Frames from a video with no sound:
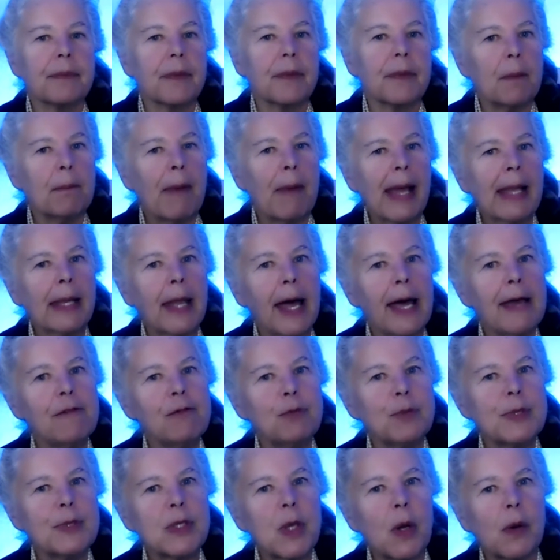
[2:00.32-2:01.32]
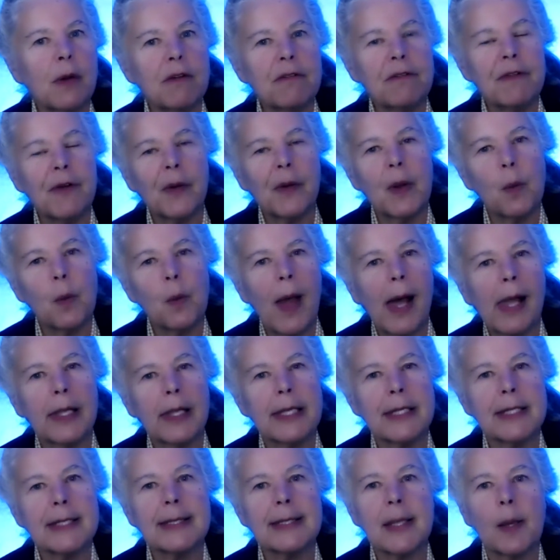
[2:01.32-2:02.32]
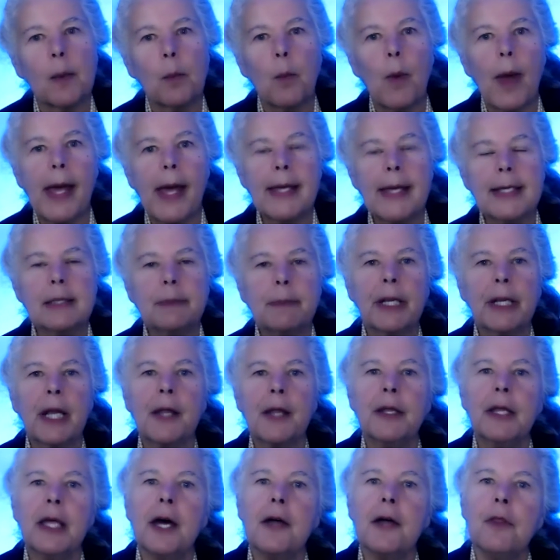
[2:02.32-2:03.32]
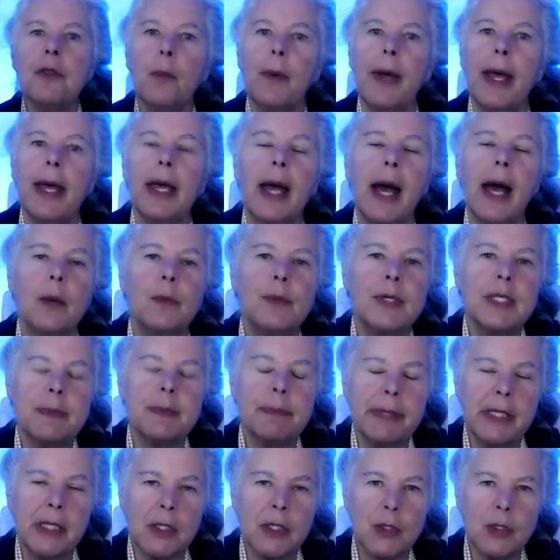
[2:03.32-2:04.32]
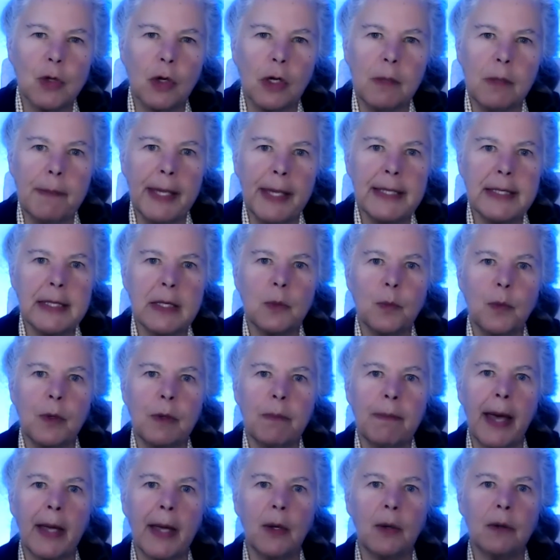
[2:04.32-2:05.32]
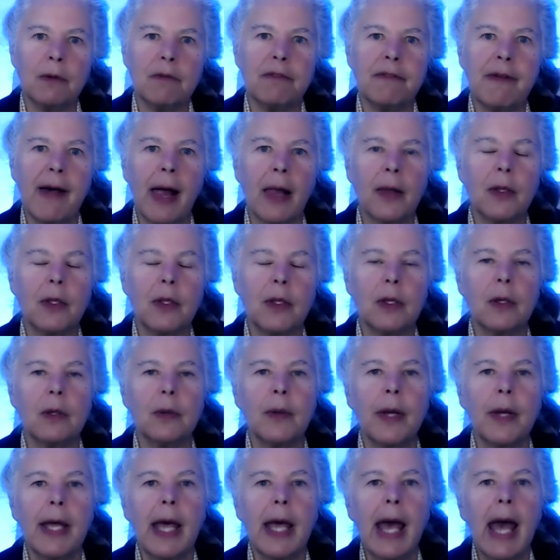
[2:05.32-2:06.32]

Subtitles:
My life was going very well in some ways, on the other way, I was being tormented with my own value.